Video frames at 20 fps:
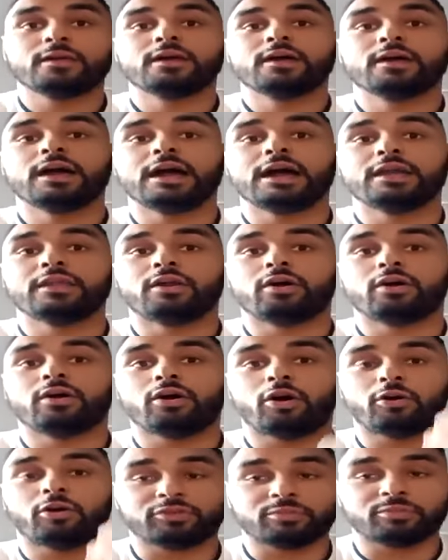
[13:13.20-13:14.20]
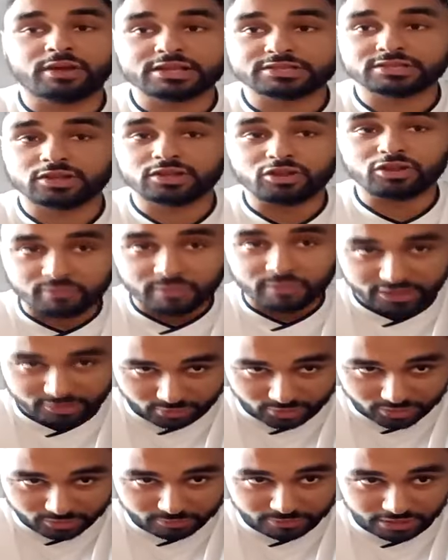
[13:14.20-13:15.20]
and optimized load
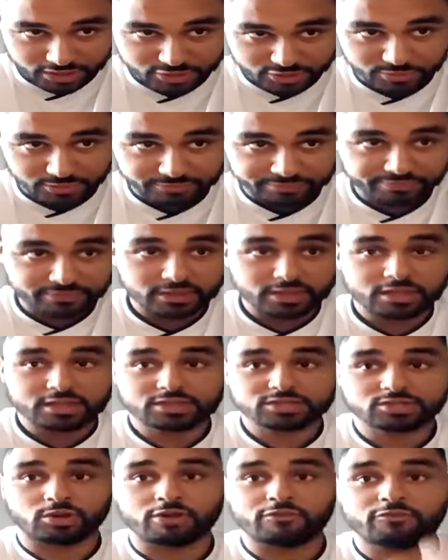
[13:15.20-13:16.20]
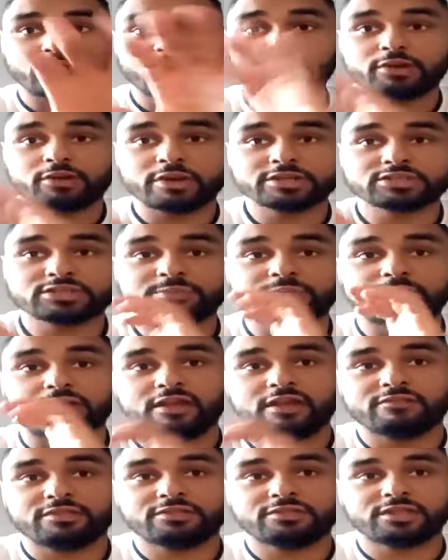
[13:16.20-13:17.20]
management. So if we're going to put
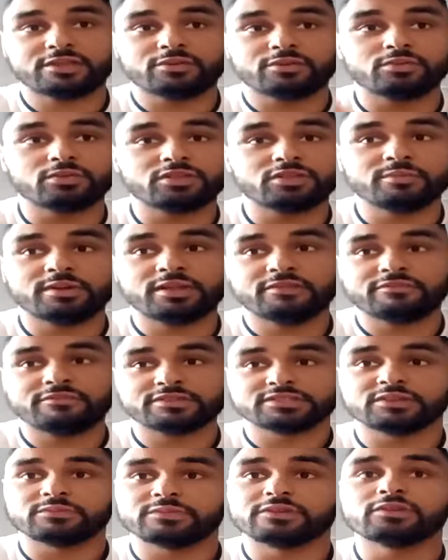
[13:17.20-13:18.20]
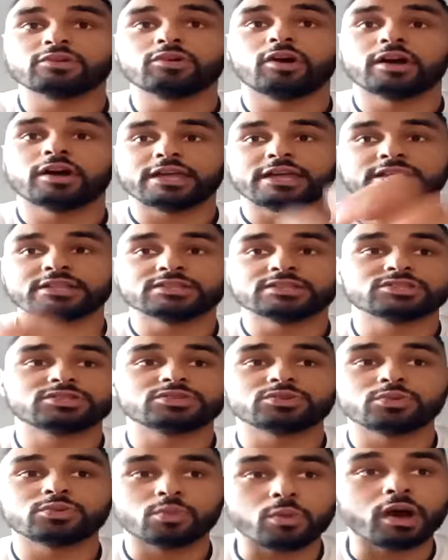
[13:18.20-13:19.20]
everything, all the benefits that we've got
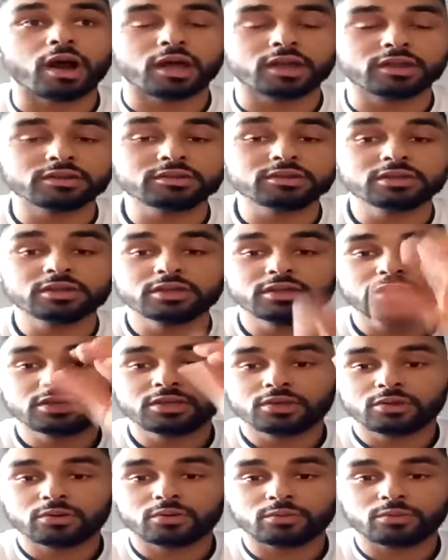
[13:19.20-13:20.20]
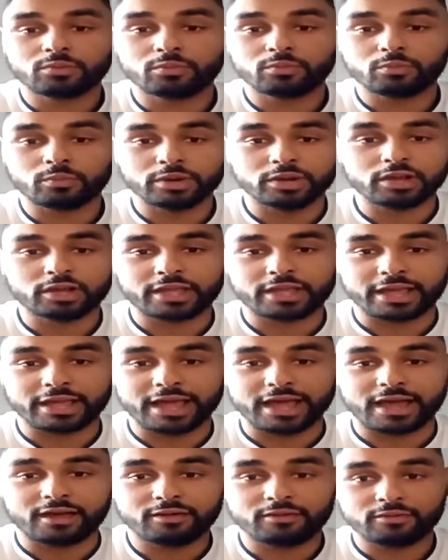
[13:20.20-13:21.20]
into one, we're looking
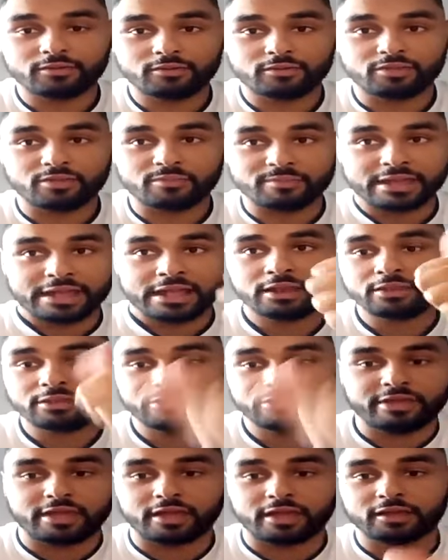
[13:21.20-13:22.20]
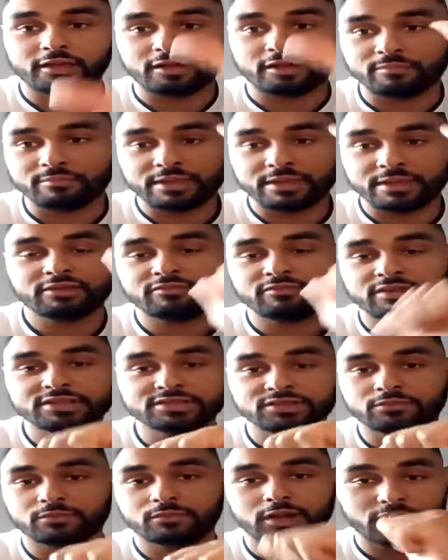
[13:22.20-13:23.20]
at the main thing, the main
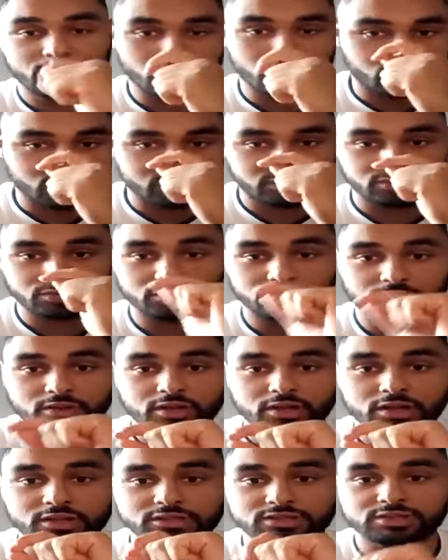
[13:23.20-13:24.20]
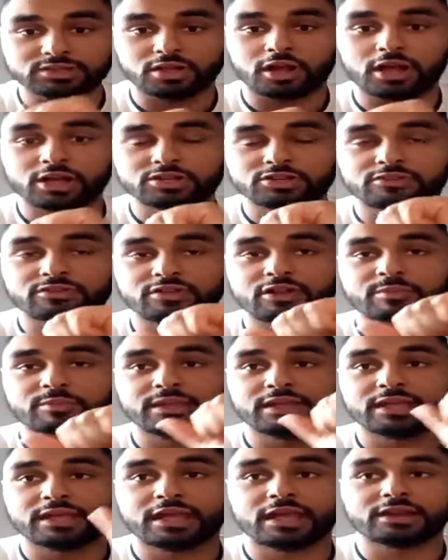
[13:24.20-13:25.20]
reason why you want to start hydrotherapy
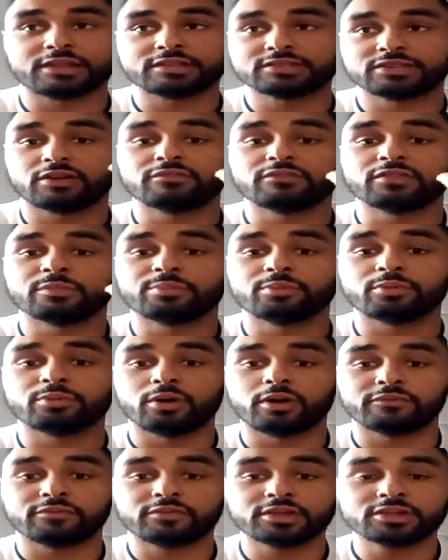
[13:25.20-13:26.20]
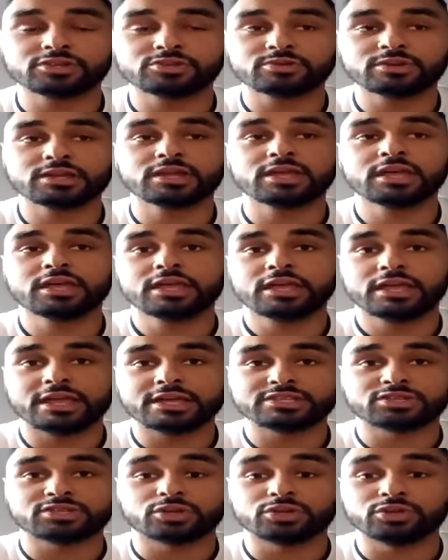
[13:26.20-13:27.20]
and get yourself in the pool after injury is
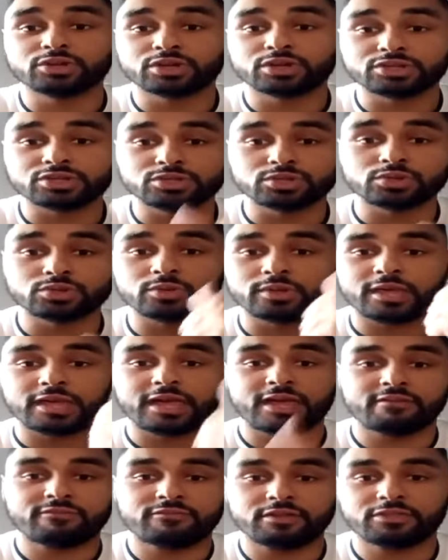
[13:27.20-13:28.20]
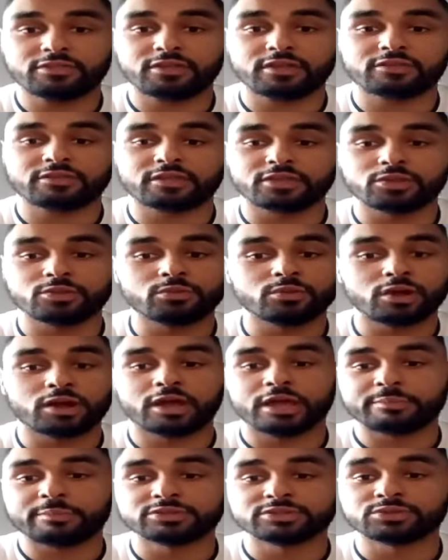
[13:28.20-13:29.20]
so you can do everything that you were
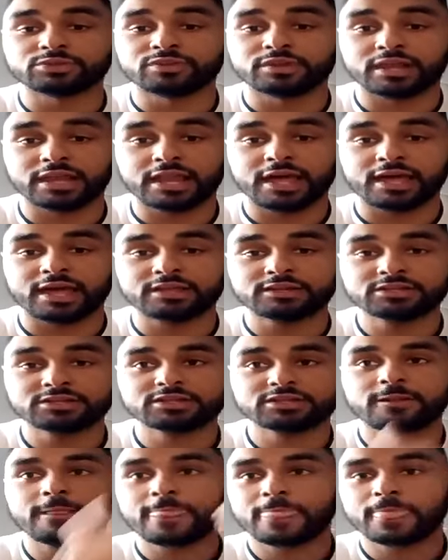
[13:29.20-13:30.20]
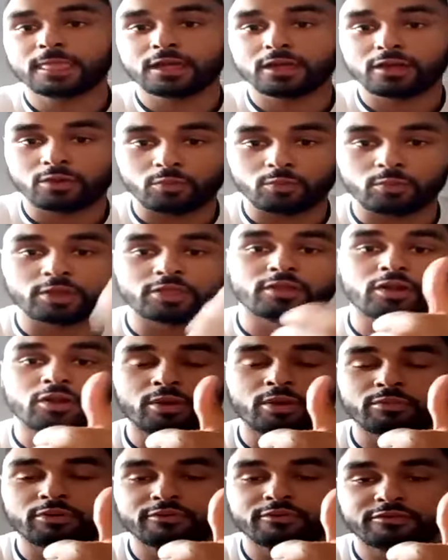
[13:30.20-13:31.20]
able to on the land with a lot
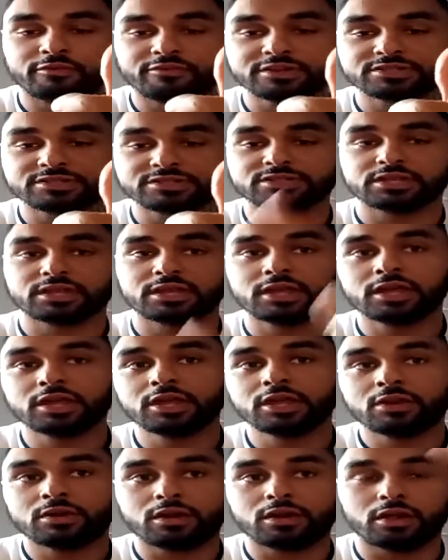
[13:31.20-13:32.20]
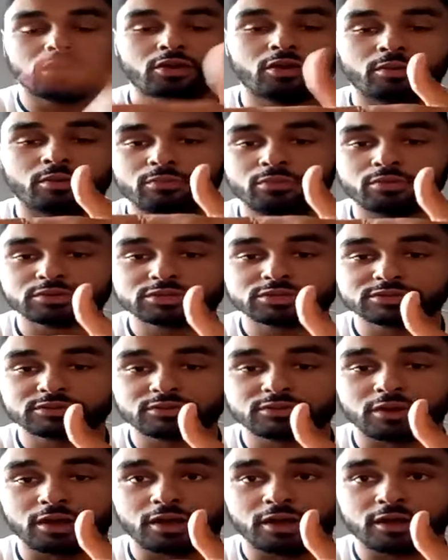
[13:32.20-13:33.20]
more efficiency, a
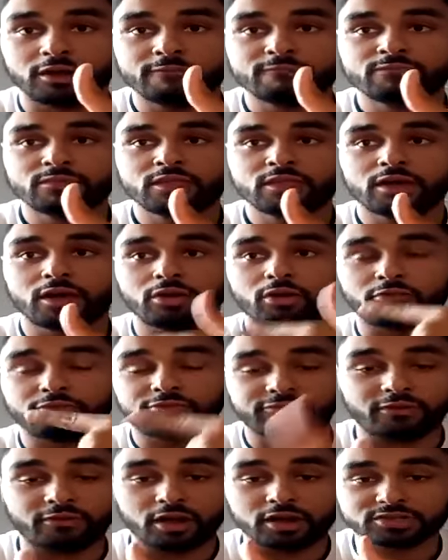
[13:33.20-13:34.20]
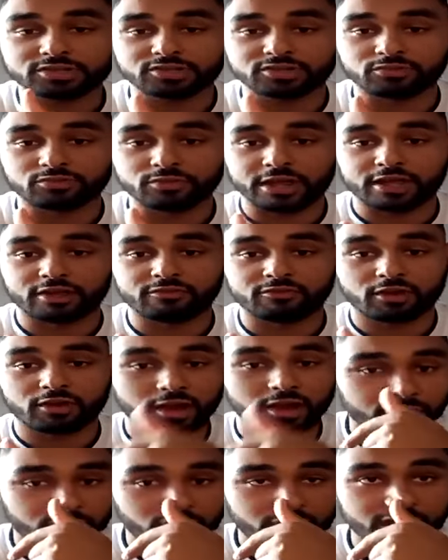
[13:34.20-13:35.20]
lot faster rate of
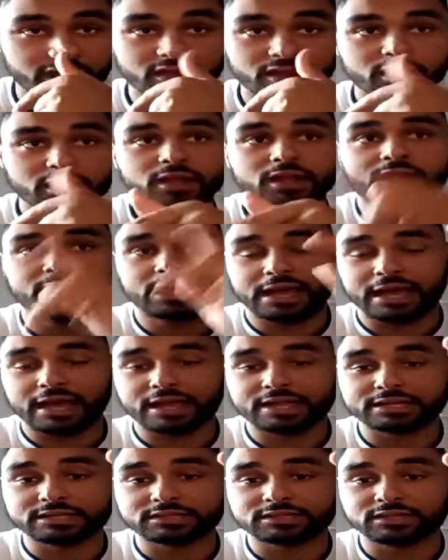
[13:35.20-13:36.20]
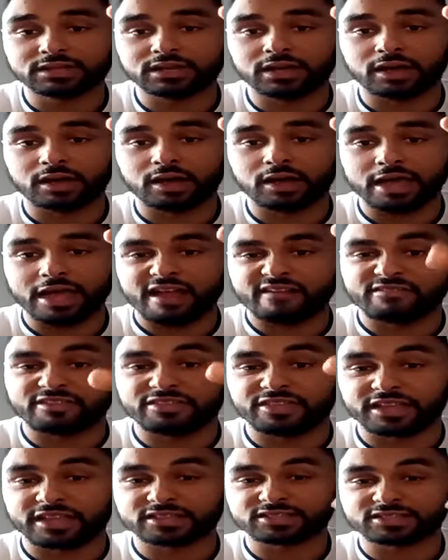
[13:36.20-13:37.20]
recovery, and
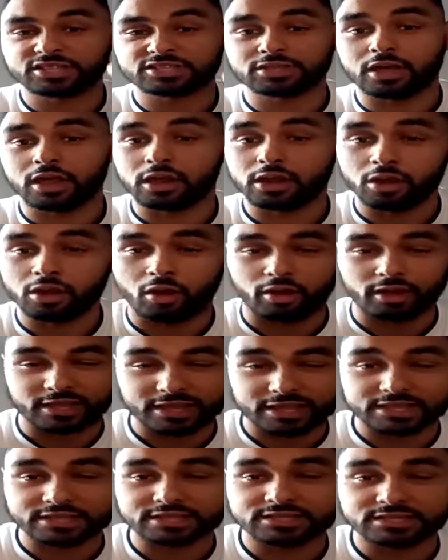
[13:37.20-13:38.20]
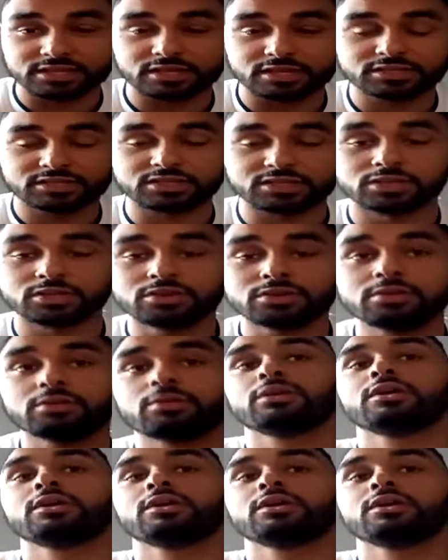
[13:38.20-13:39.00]
everything is just a lot easier to do.